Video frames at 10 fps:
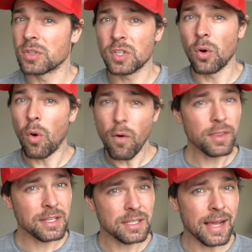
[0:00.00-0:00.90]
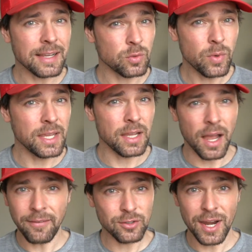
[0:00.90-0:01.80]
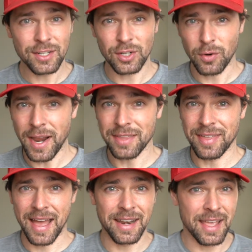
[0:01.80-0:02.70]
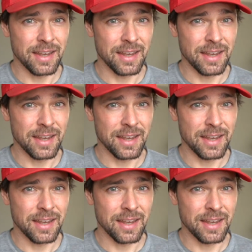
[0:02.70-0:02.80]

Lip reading: So over this last week, I've tried to correct that,